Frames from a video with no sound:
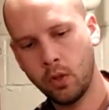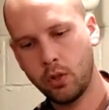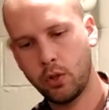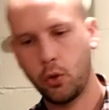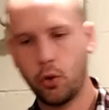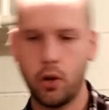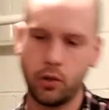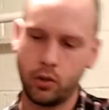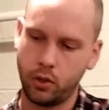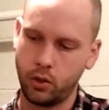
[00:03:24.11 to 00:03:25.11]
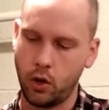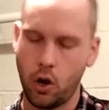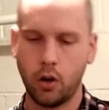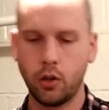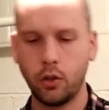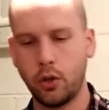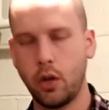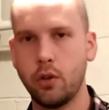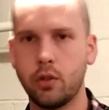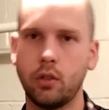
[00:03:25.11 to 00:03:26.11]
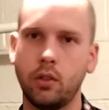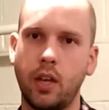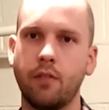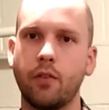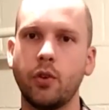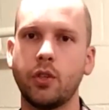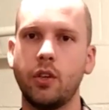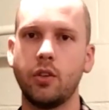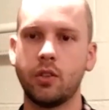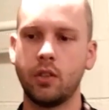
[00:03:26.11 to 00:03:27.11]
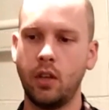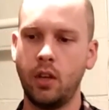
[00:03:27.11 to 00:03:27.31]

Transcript: sucrose or glucose and fructose.